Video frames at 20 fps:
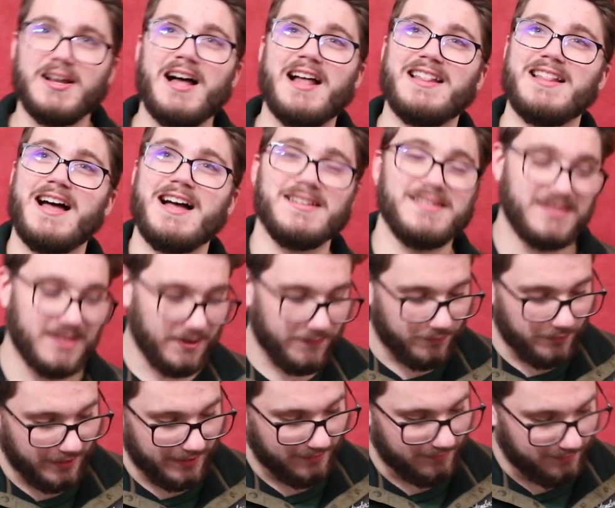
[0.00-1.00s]
A lot
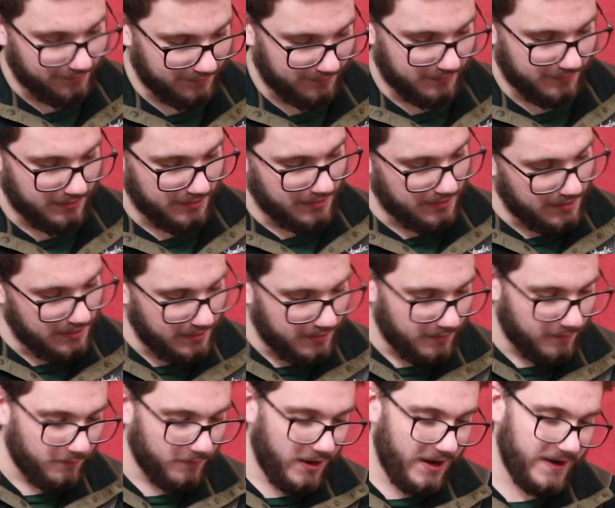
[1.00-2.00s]
different,
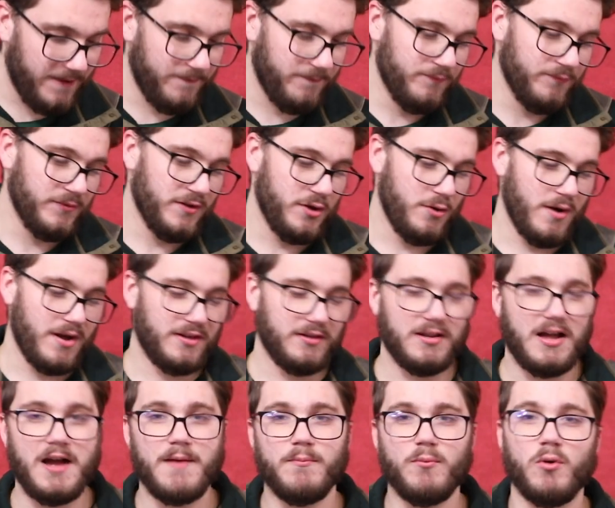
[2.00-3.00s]
right? You had a
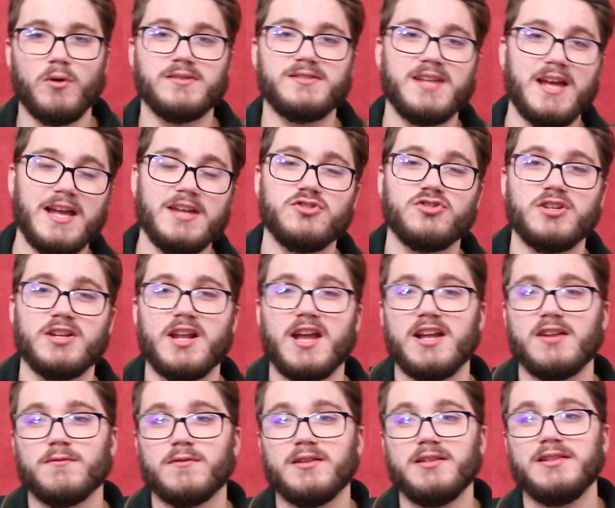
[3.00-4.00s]
lot more tension
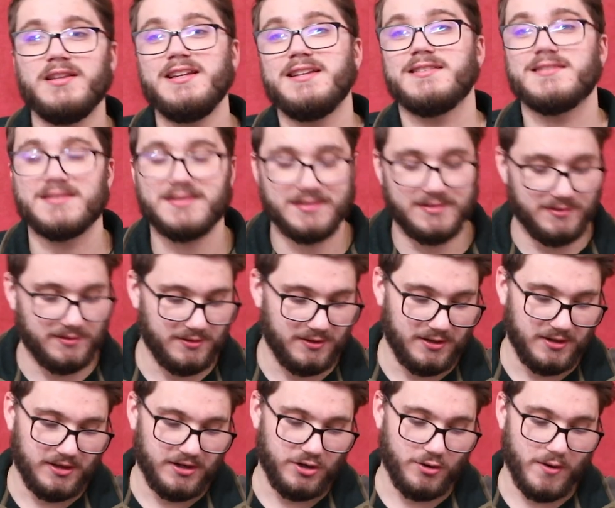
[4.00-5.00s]
and release.
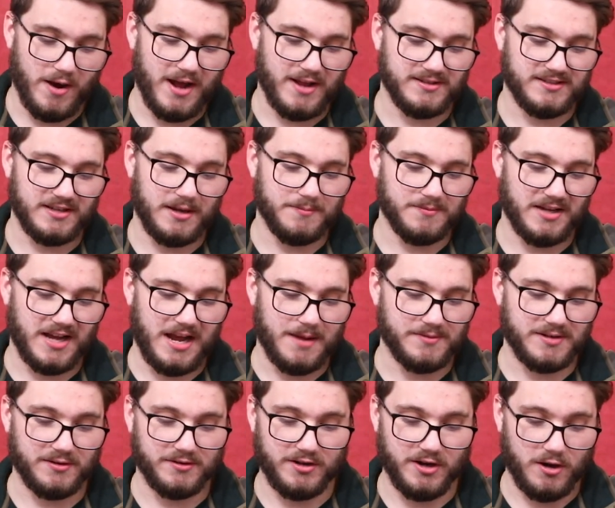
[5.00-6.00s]
You had
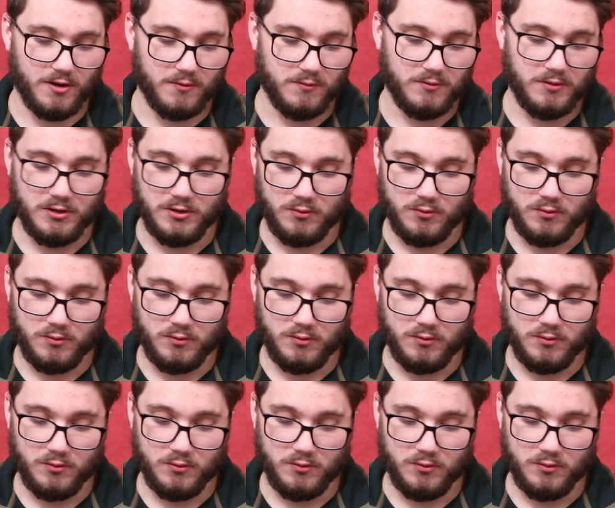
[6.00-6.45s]
sometimes I'd go.